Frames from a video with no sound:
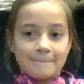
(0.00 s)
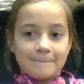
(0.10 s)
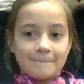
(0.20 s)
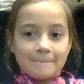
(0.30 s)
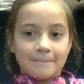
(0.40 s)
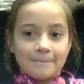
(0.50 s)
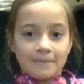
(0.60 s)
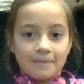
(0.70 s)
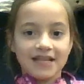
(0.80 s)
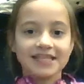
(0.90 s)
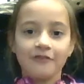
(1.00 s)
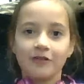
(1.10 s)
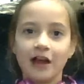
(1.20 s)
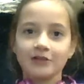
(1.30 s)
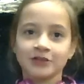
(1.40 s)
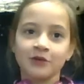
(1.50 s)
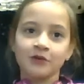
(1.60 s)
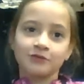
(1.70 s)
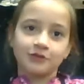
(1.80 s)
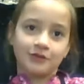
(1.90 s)
Please stand for our school
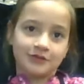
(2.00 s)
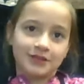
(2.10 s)
rules.